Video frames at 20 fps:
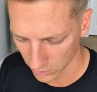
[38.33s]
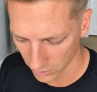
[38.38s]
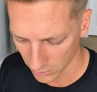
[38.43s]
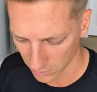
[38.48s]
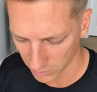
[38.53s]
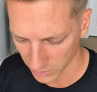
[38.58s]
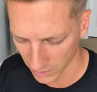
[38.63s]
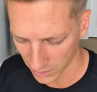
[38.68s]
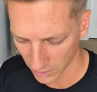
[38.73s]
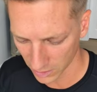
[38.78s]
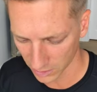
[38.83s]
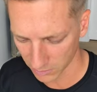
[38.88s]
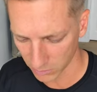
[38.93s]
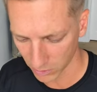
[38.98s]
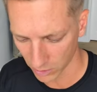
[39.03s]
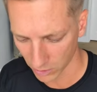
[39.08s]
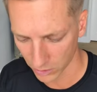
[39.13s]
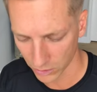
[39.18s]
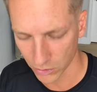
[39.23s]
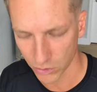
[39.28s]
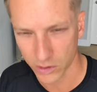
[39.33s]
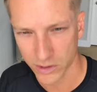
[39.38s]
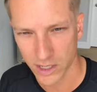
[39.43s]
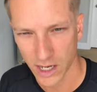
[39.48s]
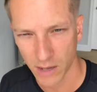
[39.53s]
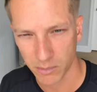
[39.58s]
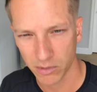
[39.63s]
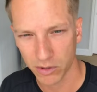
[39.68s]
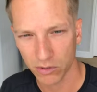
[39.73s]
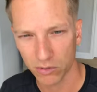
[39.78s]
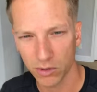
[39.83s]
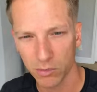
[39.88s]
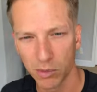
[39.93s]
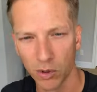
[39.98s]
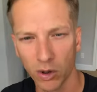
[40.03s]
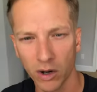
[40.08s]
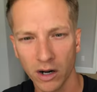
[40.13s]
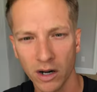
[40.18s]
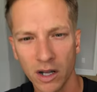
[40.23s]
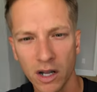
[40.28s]
the beginning part or top of the
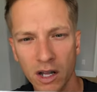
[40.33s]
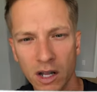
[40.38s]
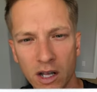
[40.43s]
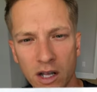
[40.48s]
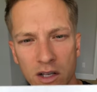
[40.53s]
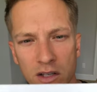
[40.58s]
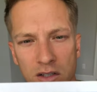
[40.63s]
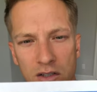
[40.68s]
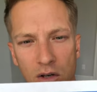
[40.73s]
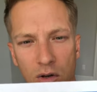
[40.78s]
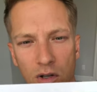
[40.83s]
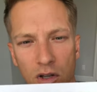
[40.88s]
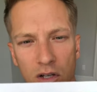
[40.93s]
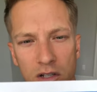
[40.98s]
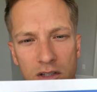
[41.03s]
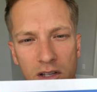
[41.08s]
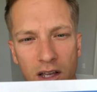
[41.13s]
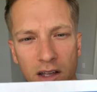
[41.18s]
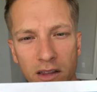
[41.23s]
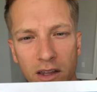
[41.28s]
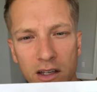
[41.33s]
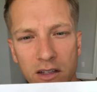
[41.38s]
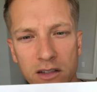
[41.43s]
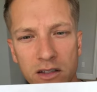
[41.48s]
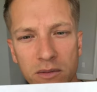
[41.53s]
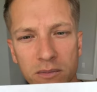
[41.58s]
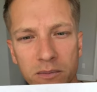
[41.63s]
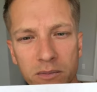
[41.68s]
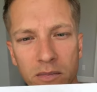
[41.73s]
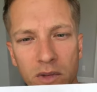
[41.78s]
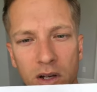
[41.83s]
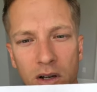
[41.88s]
report. So it looks like this.